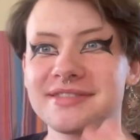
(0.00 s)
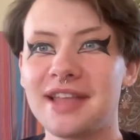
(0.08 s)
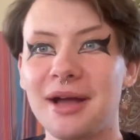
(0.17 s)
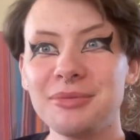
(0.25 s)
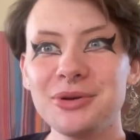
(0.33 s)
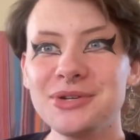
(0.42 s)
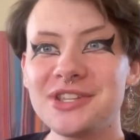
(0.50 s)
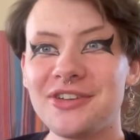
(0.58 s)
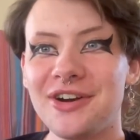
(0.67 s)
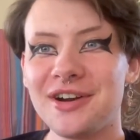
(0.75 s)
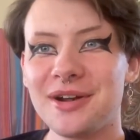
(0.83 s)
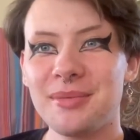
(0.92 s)
I'm going to
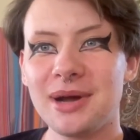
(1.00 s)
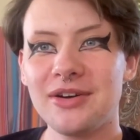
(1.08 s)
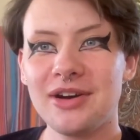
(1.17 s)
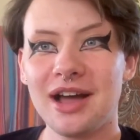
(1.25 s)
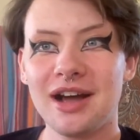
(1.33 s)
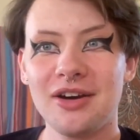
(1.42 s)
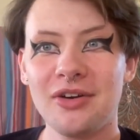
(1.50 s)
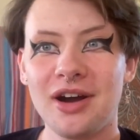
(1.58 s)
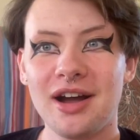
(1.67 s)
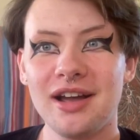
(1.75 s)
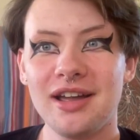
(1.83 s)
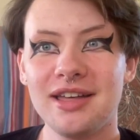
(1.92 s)
talk about how
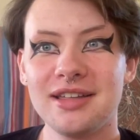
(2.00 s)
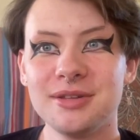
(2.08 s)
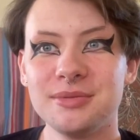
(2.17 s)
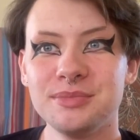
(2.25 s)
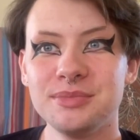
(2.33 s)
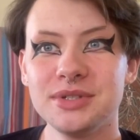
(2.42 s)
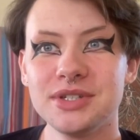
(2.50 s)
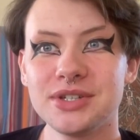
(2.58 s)
I am